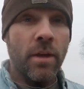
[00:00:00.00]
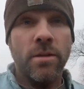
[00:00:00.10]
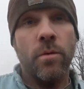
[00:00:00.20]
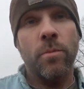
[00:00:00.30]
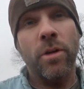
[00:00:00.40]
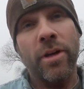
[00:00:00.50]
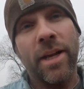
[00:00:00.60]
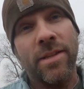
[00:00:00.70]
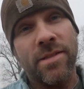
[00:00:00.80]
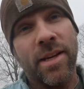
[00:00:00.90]
So when we're looking
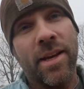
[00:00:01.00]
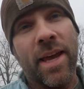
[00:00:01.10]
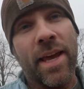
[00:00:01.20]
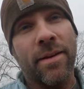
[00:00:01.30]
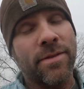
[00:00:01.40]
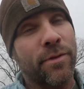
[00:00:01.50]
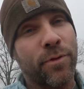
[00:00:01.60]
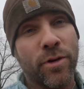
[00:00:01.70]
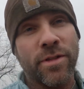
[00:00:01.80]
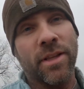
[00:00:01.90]
at sick calves, the
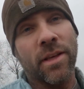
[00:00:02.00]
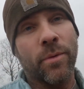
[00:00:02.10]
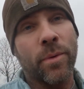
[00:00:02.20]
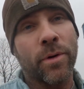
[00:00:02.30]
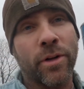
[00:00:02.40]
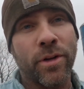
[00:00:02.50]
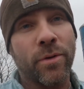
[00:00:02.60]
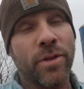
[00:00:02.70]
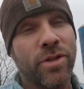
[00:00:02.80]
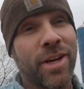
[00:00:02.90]
first thing that we want to
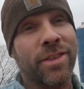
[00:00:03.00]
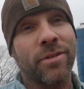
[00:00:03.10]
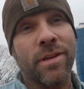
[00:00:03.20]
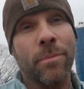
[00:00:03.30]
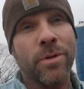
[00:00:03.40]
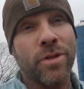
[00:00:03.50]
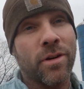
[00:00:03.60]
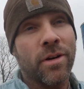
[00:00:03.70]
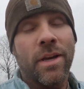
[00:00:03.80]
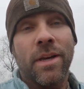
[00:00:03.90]
do is check their
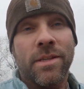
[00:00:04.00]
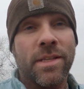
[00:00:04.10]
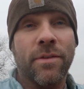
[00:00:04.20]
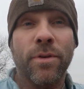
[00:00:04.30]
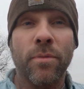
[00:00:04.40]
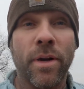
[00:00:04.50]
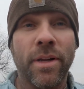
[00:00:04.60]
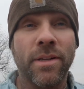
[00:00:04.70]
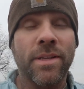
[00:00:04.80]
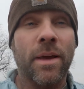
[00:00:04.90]
temperature, see if they're
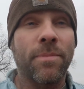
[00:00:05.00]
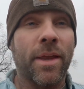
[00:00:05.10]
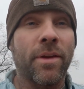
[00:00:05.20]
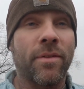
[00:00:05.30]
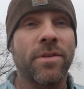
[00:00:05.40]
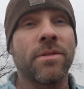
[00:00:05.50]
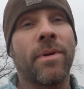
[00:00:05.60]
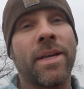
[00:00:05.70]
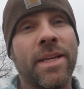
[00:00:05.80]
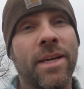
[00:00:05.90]
running a temp. That'll give us some
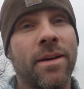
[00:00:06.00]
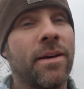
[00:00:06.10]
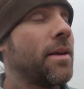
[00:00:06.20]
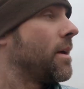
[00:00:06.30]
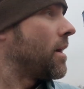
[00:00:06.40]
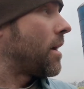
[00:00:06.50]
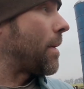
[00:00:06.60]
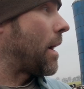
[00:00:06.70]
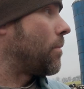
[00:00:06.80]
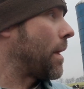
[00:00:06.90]
idea
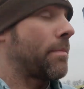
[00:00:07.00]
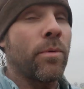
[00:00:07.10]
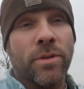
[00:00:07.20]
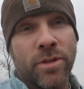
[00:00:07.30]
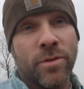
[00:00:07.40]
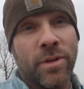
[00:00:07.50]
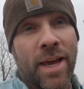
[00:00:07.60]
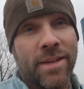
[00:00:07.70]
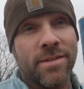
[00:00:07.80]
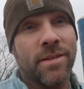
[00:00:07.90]
about maybe what to do
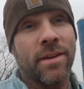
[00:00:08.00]
next.